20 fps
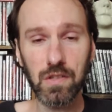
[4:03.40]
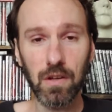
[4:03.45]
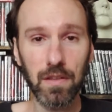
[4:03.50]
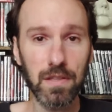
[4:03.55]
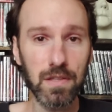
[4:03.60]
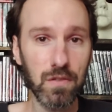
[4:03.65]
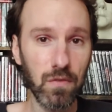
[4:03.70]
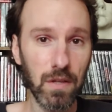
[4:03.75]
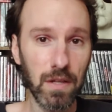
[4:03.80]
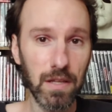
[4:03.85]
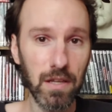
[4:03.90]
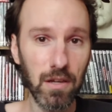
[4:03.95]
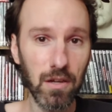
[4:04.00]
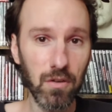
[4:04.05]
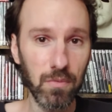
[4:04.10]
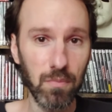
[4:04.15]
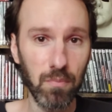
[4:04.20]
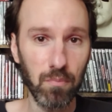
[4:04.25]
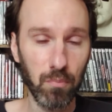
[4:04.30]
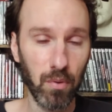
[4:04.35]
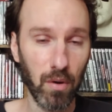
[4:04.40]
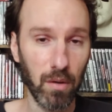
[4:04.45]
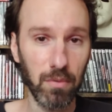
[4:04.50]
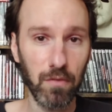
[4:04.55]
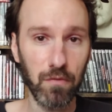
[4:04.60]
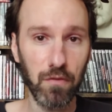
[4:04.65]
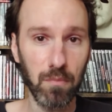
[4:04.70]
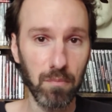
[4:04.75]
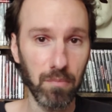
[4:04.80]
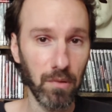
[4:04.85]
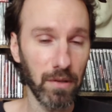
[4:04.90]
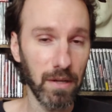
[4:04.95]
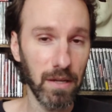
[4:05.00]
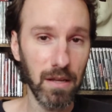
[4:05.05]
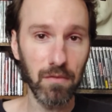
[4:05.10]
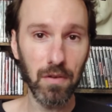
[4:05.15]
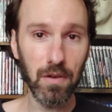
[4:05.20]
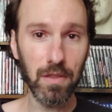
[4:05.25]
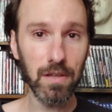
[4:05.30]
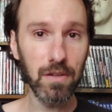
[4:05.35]
saw this video, probably from
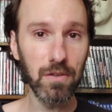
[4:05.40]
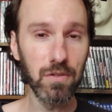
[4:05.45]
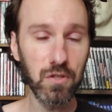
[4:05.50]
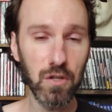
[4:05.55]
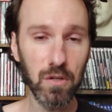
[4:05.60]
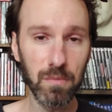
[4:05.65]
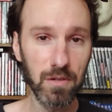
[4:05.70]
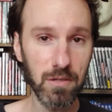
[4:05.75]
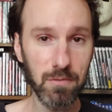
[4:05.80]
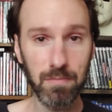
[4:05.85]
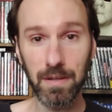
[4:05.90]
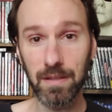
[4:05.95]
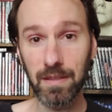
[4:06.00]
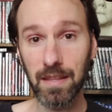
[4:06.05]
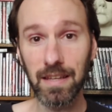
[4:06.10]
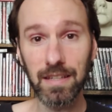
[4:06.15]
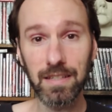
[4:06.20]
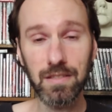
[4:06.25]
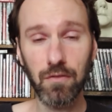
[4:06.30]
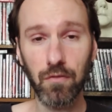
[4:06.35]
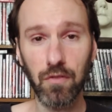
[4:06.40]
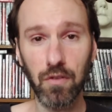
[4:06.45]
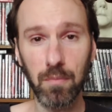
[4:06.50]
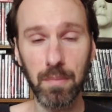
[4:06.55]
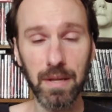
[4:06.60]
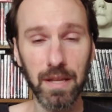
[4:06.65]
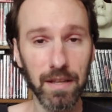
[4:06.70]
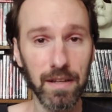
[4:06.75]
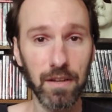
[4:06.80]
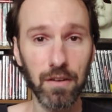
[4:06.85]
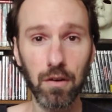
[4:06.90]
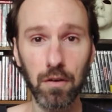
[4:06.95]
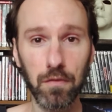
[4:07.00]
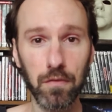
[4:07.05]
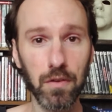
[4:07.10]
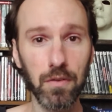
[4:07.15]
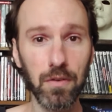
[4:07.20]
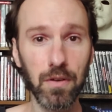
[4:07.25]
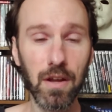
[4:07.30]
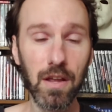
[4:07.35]
plenty of other YouTubers, but thanks for being here.
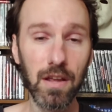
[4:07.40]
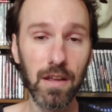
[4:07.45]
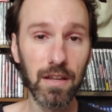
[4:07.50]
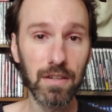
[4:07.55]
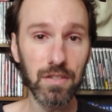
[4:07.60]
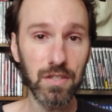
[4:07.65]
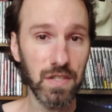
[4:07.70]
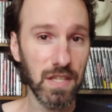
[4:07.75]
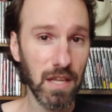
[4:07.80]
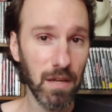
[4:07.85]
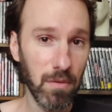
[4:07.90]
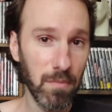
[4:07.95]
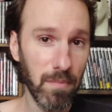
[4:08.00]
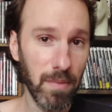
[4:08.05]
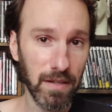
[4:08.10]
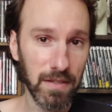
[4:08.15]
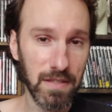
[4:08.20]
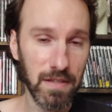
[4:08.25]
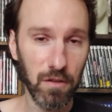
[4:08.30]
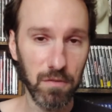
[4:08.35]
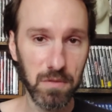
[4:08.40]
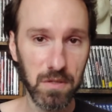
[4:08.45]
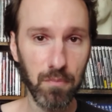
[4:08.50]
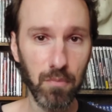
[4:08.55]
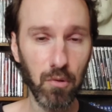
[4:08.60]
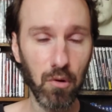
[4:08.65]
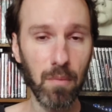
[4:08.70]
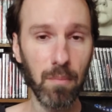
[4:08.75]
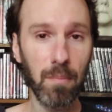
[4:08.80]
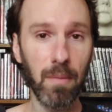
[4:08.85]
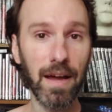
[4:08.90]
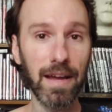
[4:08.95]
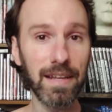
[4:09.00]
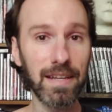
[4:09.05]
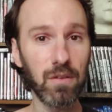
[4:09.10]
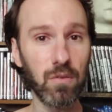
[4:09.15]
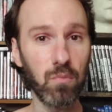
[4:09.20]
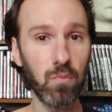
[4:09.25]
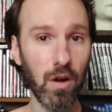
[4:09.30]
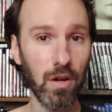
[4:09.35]
If you're just coming back to help support
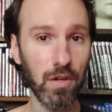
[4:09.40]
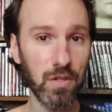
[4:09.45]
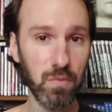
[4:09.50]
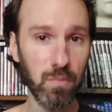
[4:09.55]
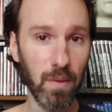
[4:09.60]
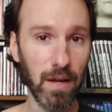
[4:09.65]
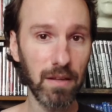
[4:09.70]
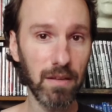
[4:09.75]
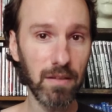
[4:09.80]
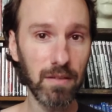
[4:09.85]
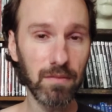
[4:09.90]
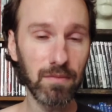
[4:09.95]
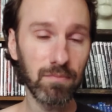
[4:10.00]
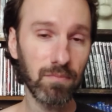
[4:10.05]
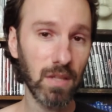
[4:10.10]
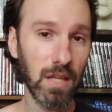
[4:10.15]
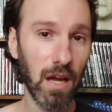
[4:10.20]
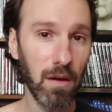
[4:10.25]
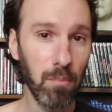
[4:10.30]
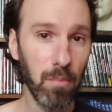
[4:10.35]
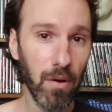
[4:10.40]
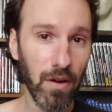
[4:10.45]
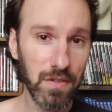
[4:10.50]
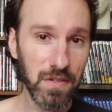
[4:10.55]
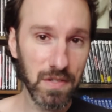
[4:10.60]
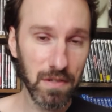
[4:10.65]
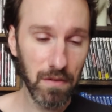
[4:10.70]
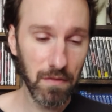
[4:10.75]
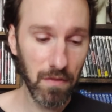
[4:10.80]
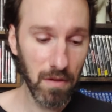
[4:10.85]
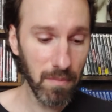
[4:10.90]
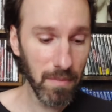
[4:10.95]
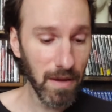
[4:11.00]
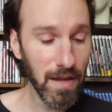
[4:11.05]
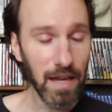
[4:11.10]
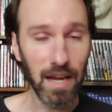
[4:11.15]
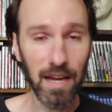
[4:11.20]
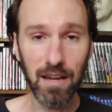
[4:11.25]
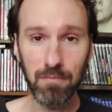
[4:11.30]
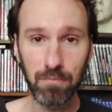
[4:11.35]
mine and watch my unboxing of
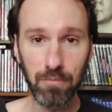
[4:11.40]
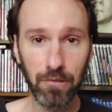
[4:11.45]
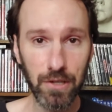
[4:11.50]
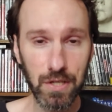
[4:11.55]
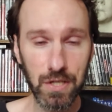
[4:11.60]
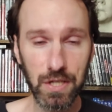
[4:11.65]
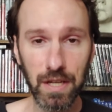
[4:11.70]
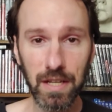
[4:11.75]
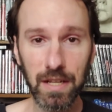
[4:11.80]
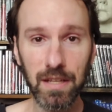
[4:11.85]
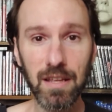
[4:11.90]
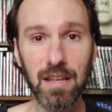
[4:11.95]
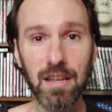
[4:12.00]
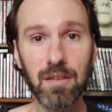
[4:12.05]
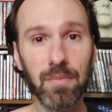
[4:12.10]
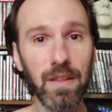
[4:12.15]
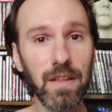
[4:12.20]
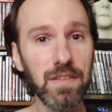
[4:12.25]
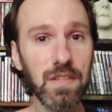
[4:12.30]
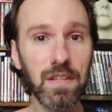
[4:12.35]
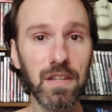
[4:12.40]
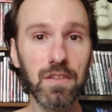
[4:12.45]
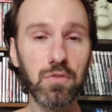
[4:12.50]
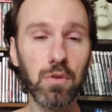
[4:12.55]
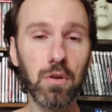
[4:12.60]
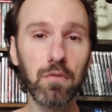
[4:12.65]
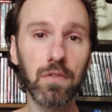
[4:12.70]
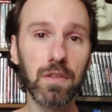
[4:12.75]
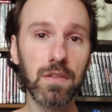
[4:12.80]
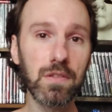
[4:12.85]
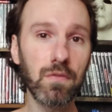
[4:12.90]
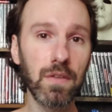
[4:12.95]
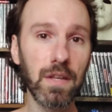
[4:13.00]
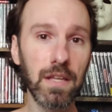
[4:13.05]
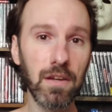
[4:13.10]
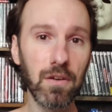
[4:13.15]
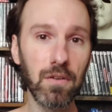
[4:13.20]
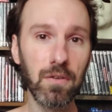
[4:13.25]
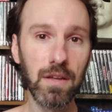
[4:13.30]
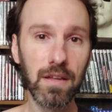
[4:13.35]
them, I appreciate it. But that's going to do it for this
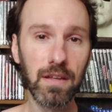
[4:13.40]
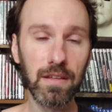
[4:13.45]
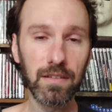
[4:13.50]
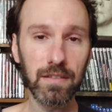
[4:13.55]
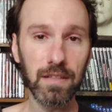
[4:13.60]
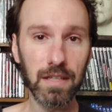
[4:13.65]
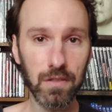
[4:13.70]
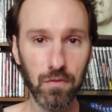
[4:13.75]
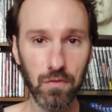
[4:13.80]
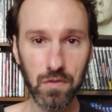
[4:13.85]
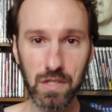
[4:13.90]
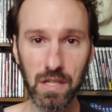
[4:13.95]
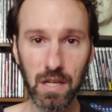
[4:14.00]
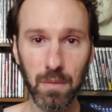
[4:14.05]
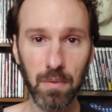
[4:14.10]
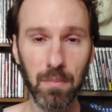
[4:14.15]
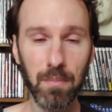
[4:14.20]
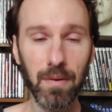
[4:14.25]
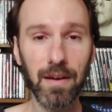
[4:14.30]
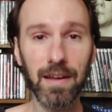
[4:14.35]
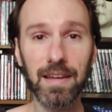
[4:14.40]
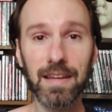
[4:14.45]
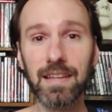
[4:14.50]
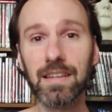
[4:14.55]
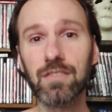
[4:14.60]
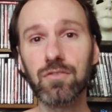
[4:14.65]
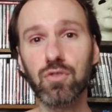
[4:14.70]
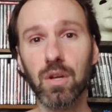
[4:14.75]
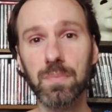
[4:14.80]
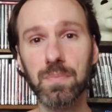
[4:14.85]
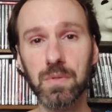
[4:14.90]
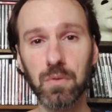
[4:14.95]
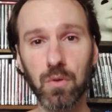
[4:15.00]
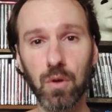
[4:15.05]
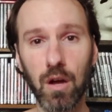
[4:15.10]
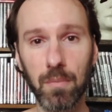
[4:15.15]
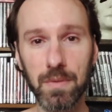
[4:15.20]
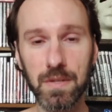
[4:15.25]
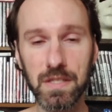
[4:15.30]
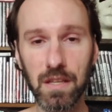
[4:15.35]
video. Thanks for stopping by. Drop some
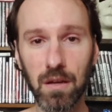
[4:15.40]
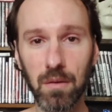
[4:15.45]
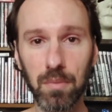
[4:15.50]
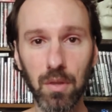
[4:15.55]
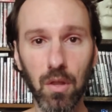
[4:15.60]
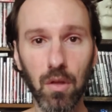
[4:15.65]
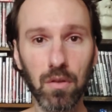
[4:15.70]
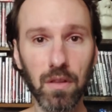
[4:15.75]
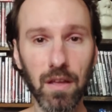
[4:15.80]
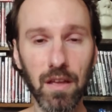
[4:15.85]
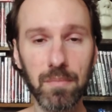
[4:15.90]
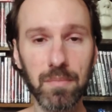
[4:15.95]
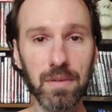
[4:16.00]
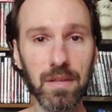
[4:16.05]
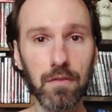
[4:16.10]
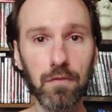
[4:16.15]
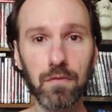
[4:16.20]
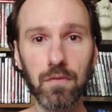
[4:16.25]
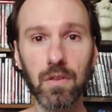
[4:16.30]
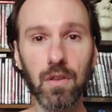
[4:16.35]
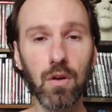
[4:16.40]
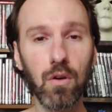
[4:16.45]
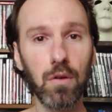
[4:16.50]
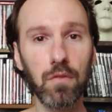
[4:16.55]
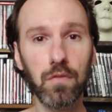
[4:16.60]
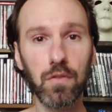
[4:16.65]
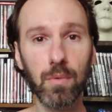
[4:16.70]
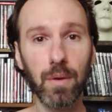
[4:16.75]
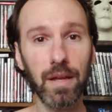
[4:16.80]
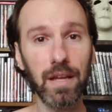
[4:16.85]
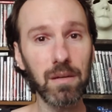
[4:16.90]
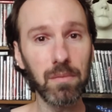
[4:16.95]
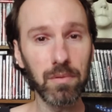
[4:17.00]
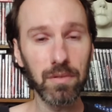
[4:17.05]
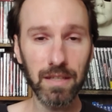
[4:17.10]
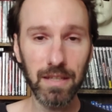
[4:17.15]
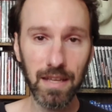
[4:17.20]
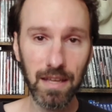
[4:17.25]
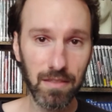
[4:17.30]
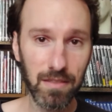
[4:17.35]
comments down below letting me know if you were
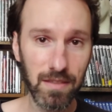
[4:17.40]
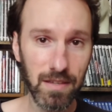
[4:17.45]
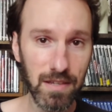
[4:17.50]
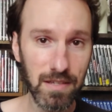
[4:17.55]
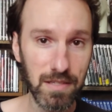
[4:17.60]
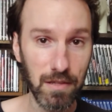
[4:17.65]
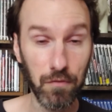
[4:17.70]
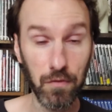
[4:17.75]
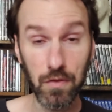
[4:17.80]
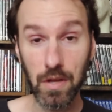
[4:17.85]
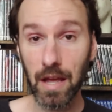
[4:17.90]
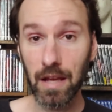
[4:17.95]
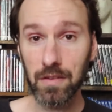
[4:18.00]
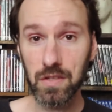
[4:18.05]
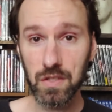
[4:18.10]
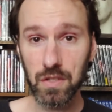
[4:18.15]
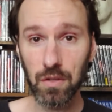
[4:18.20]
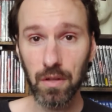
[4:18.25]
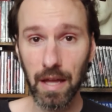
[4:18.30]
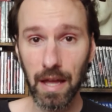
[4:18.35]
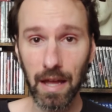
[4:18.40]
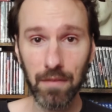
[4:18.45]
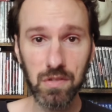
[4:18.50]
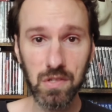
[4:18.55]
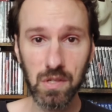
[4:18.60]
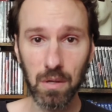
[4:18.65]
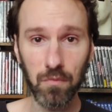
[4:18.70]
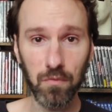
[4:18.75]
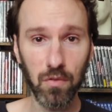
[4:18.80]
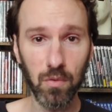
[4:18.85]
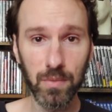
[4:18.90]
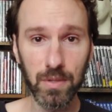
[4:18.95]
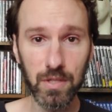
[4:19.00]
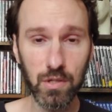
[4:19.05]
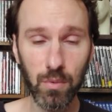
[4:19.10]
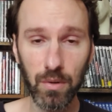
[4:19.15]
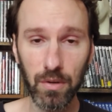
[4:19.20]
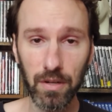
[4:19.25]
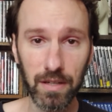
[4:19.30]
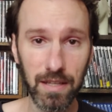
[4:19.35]
able to get these, if you still have some from when
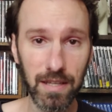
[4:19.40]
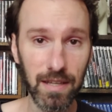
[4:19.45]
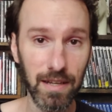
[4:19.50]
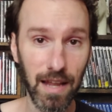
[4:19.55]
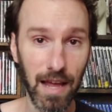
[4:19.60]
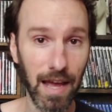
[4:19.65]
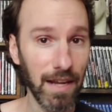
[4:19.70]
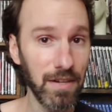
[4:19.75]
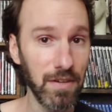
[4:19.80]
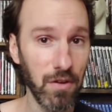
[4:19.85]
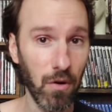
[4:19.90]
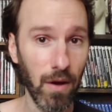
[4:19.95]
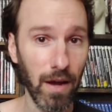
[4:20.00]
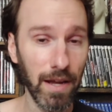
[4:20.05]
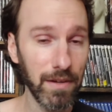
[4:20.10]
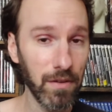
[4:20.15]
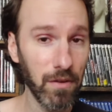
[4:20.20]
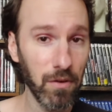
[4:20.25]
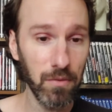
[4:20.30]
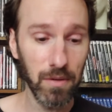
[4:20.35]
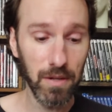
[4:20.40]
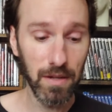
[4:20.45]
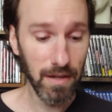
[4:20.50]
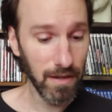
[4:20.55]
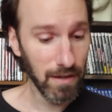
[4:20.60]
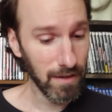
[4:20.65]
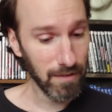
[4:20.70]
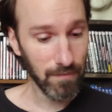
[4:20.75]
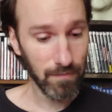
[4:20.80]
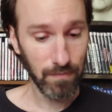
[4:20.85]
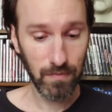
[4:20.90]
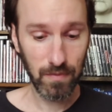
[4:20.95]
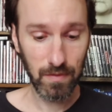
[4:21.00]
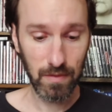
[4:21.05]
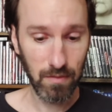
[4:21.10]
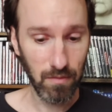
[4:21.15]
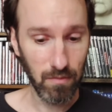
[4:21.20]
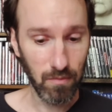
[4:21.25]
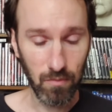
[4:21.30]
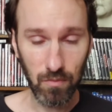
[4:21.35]
you were a kid. I know I don't.
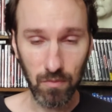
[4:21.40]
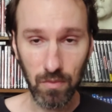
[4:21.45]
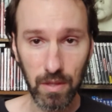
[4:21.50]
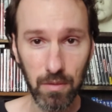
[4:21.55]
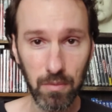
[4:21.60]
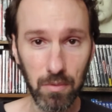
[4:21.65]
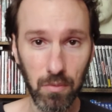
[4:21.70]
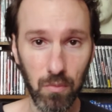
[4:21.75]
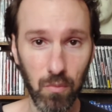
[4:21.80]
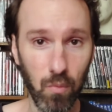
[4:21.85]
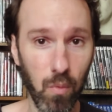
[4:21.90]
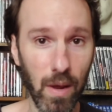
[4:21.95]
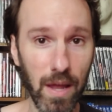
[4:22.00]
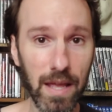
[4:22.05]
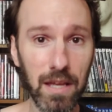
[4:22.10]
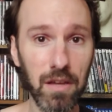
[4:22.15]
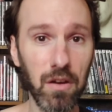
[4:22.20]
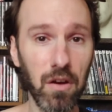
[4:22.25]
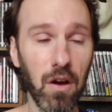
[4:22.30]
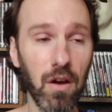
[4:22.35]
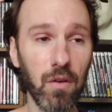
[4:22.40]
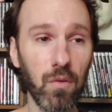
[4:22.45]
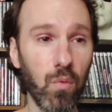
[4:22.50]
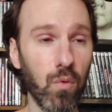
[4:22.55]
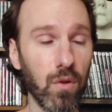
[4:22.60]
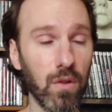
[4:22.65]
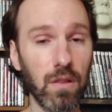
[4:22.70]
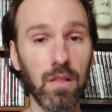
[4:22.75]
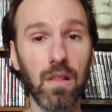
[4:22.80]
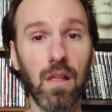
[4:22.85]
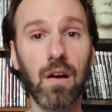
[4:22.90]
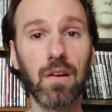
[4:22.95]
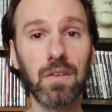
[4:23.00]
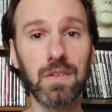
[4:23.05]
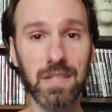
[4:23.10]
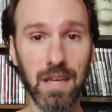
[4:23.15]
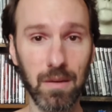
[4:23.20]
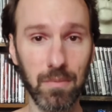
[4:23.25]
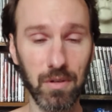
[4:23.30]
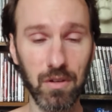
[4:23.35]
They were way gone a
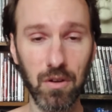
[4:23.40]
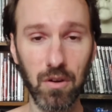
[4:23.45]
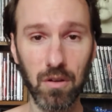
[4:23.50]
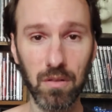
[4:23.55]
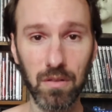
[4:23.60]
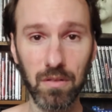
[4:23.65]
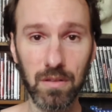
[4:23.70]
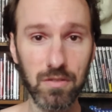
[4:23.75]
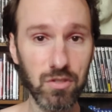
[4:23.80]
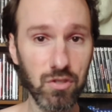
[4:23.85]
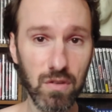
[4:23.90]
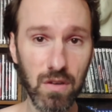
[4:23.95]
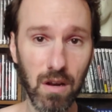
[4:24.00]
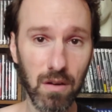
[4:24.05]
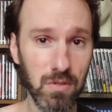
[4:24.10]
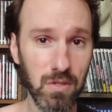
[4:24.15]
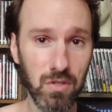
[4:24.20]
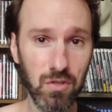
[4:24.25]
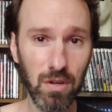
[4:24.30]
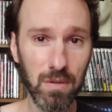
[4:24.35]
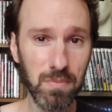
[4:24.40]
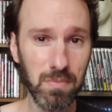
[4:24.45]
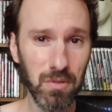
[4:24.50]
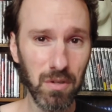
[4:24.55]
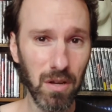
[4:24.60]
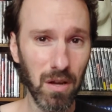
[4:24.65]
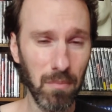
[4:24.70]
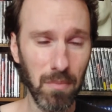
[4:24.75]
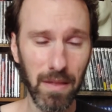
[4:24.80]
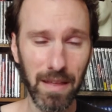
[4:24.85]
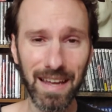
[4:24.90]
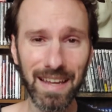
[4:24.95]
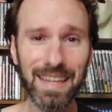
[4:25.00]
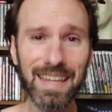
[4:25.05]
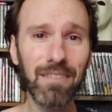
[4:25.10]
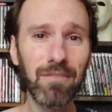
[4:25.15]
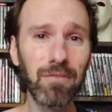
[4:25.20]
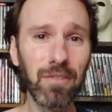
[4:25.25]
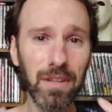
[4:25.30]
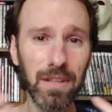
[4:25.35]
long time ago. Drop some comments. I
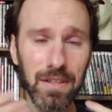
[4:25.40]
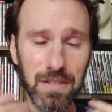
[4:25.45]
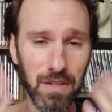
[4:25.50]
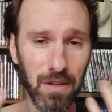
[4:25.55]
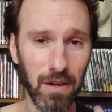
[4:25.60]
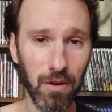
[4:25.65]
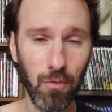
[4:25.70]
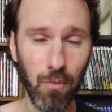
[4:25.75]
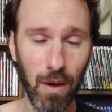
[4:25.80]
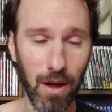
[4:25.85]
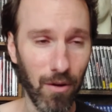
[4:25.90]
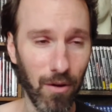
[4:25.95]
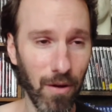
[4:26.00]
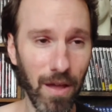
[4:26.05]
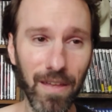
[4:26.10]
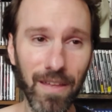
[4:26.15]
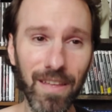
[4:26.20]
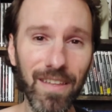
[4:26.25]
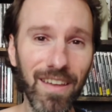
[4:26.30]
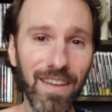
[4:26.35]
can't really talk. Wow.